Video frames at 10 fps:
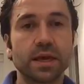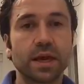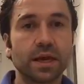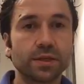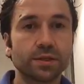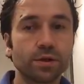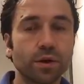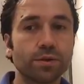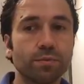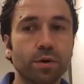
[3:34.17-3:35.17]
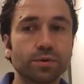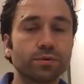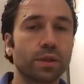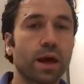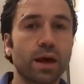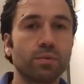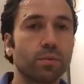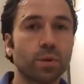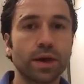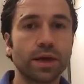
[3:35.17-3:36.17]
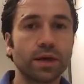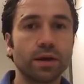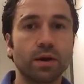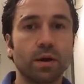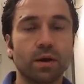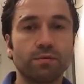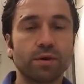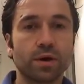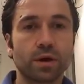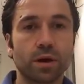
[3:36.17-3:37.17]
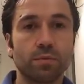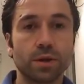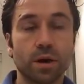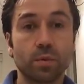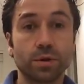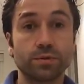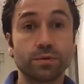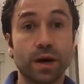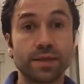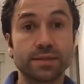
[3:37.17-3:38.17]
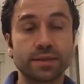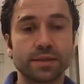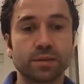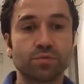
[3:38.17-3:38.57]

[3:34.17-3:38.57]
is not the most reliable way of coming up with new ideas and